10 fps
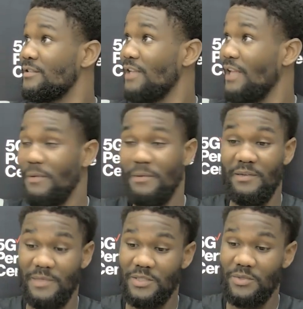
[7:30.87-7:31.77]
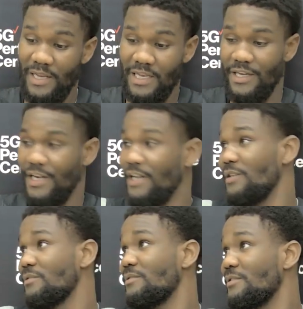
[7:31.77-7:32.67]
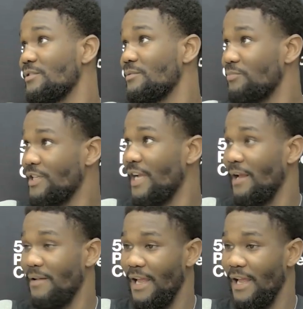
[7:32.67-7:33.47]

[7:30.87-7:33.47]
Like, we really be sweating in the huddle pregame.